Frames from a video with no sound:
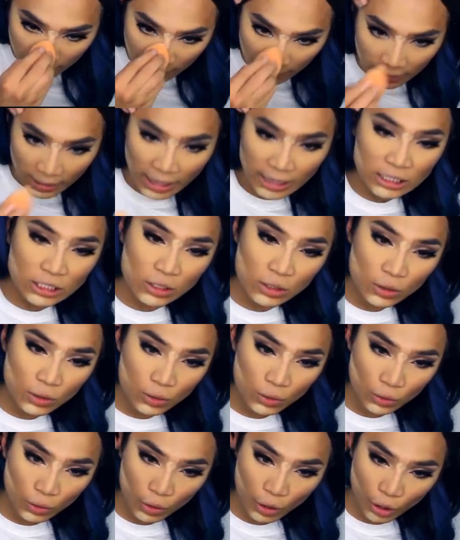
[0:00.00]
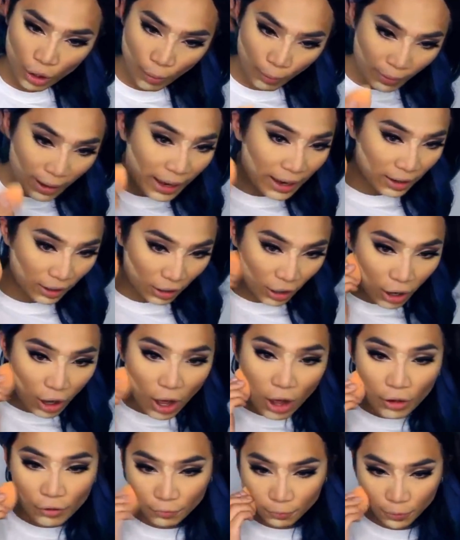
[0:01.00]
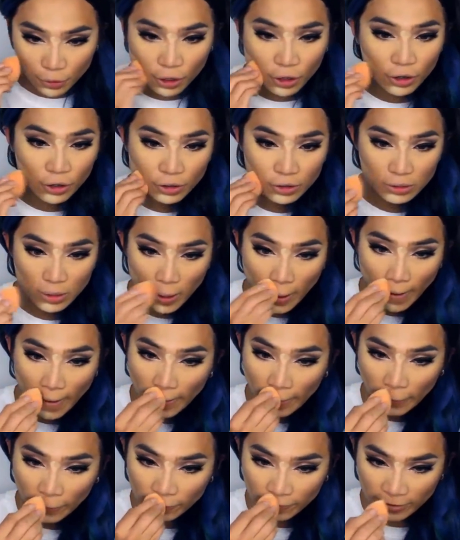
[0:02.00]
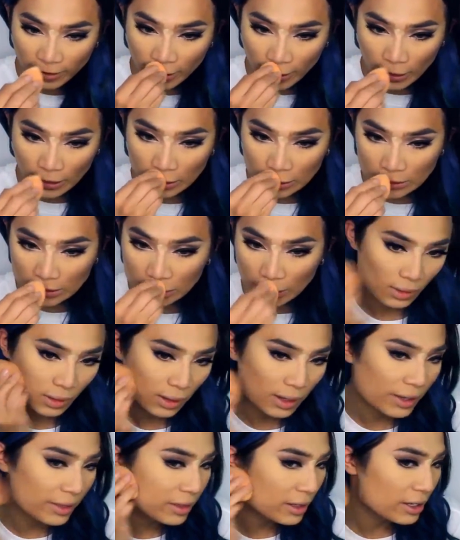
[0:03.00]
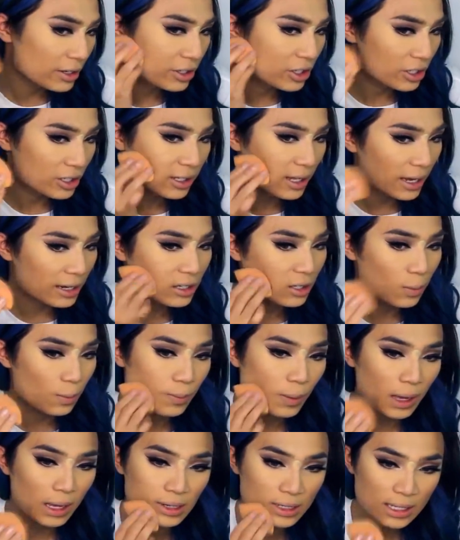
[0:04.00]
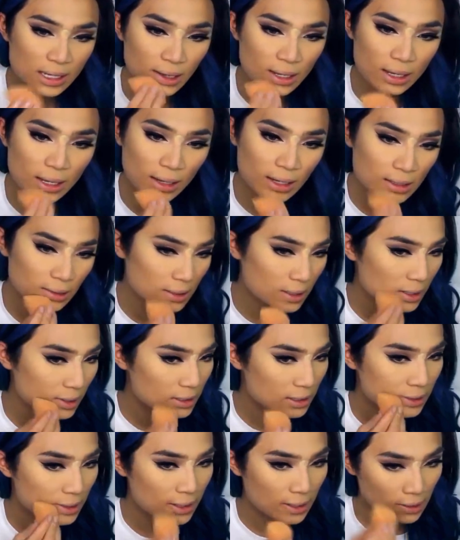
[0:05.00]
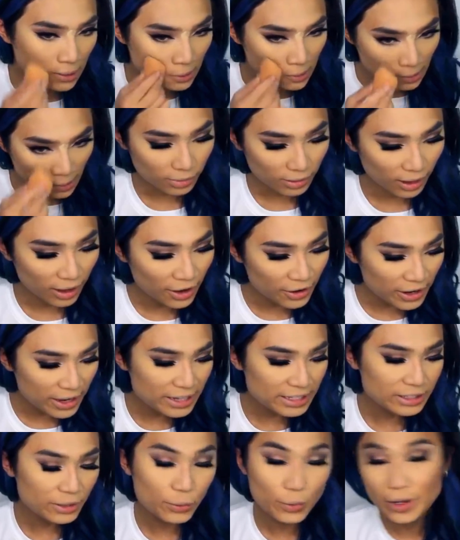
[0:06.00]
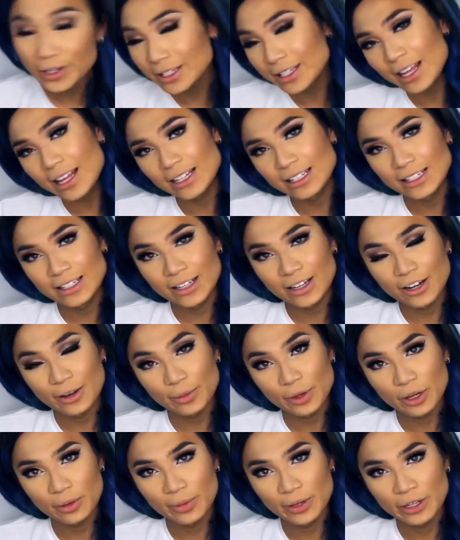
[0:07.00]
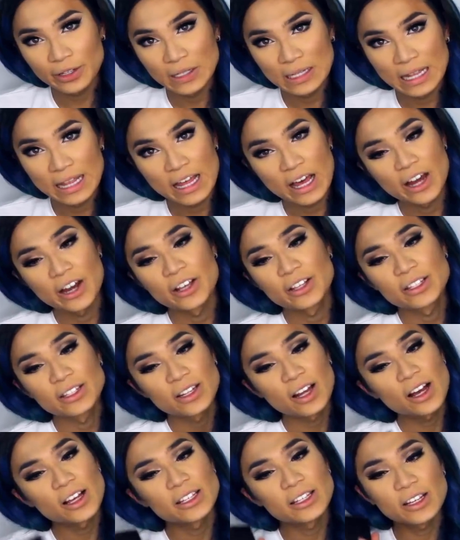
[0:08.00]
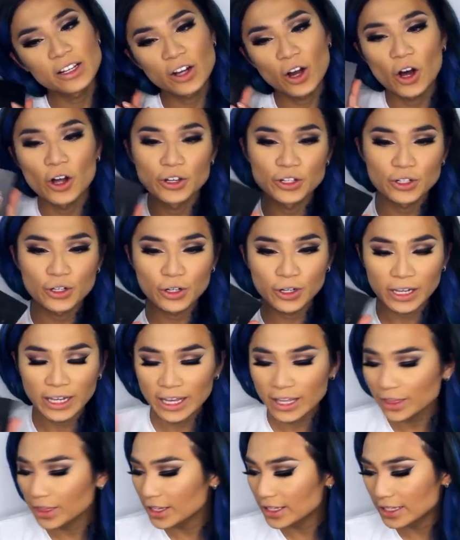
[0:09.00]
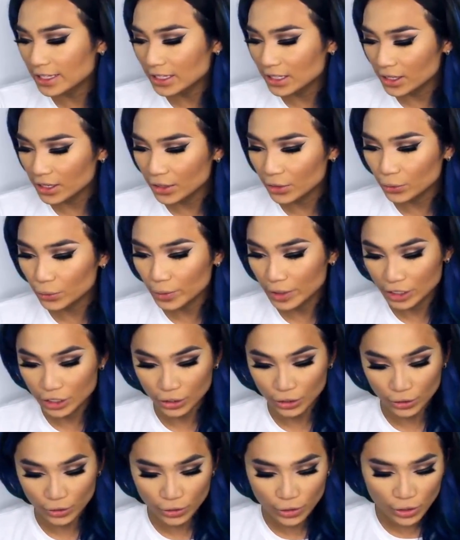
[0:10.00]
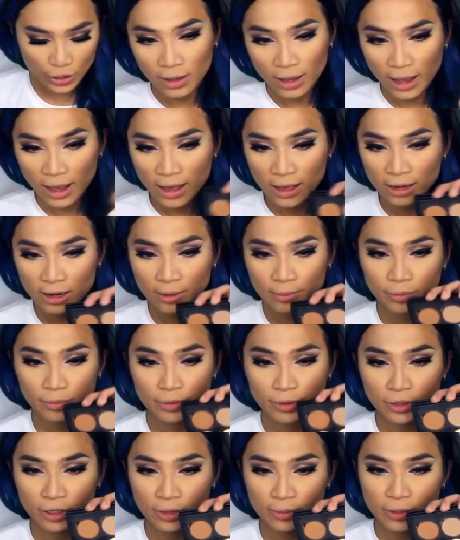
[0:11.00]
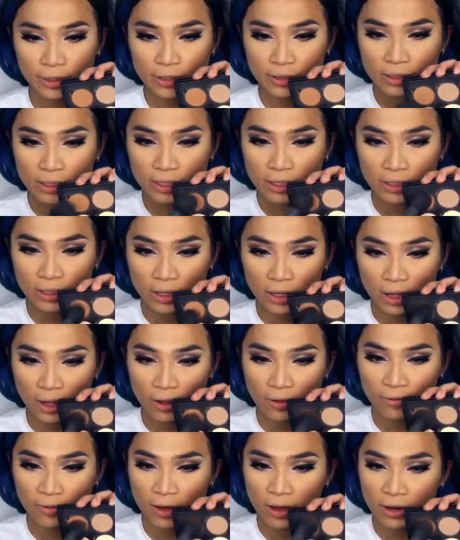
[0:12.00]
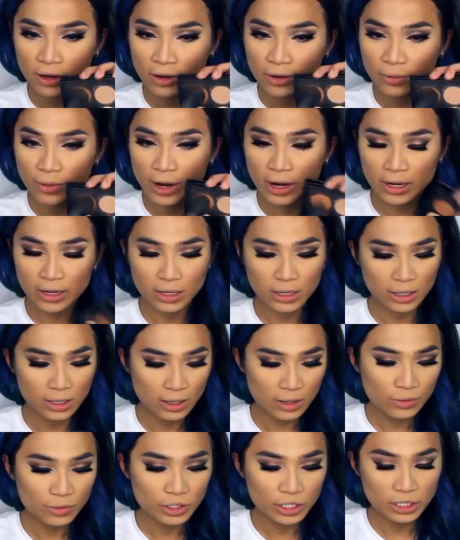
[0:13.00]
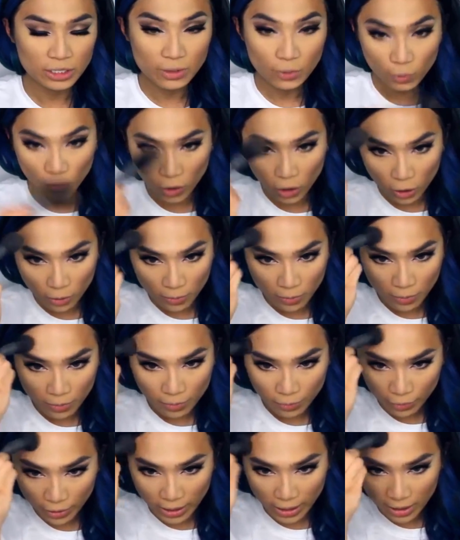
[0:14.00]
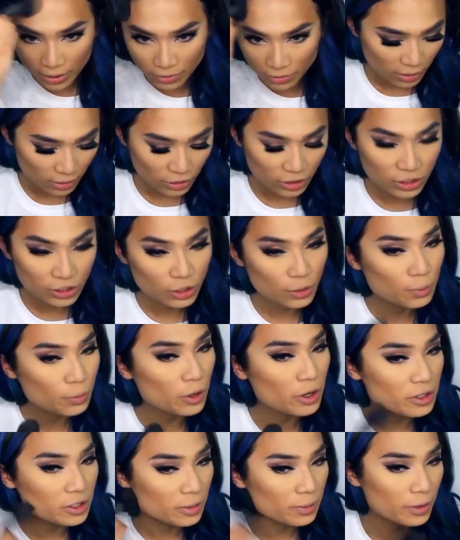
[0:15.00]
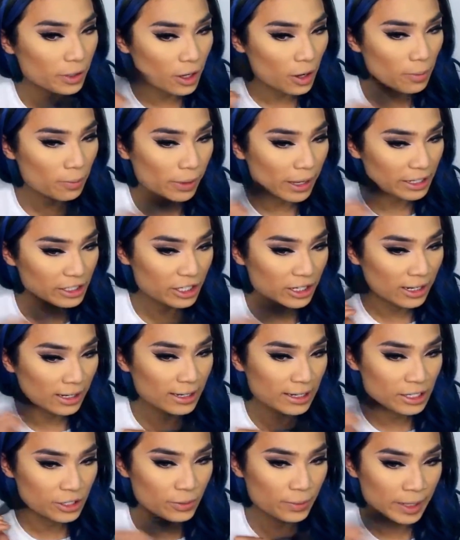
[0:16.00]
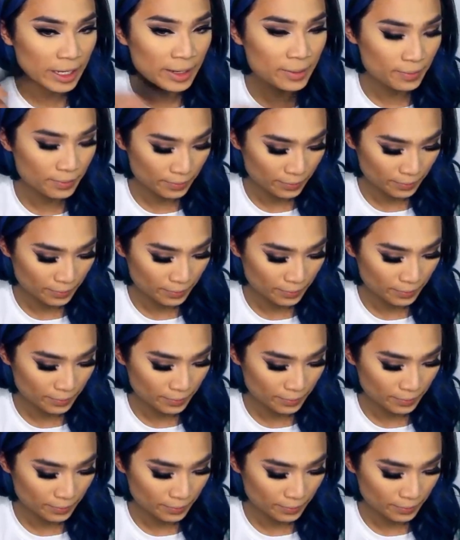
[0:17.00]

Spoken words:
I like to apply a lot of product on first and then just like to pat it into the skin. Okay, so once that's done, I'm going to be using the Anastasia Contour Kit. This is the original. And I'm going to be using Havana right here, which is a warm brown, just to bronze up the complexion a little bit.